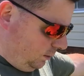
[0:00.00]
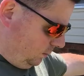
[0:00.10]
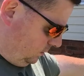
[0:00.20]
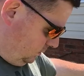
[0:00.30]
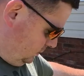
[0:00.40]

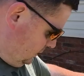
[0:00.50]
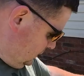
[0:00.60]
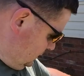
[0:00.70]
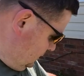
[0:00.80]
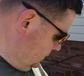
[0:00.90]

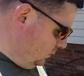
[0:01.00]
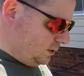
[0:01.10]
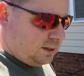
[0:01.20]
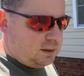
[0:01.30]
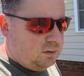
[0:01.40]
Now,
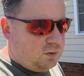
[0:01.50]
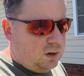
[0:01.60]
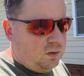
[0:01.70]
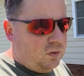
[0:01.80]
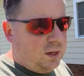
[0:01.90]
this isn't a
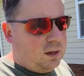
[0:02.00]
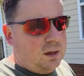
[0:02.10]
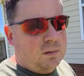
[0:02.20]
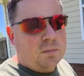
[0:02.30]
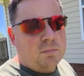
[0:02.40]
very thick
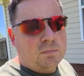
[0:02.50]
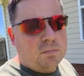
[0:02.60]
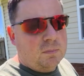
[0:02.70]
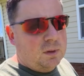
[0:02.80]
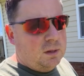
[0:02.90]

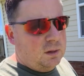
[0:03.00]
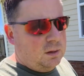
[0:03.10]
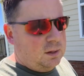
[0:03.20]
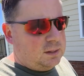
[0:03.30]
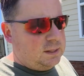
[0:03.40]

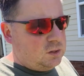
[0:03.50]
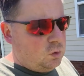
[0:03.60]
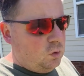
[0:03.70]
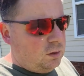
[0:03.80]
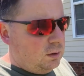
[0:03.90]
extension
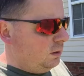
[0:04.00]
cord.